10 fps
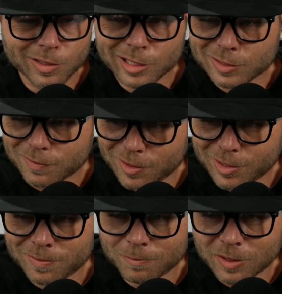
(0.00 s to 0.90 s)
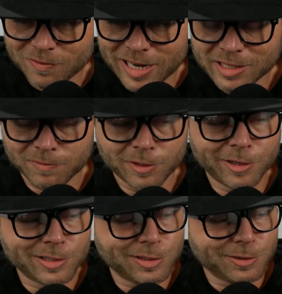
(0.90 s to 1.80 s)
It's fun with the Fast and
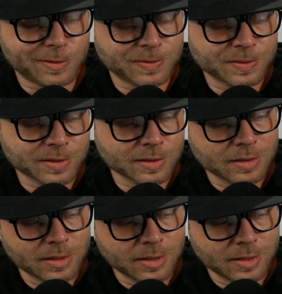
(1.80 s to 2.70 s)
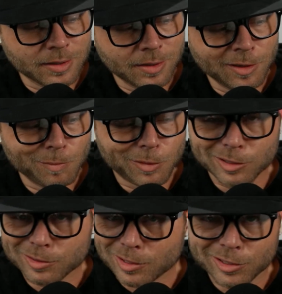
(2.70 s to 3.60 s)
Furious deal, but
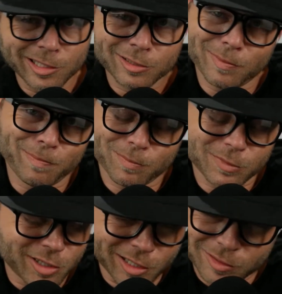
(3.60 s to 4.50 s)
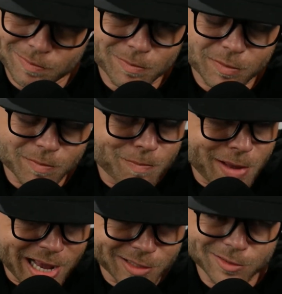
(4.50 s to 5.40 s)
this is going to change
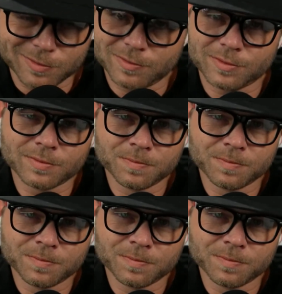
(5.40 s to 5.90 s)
massive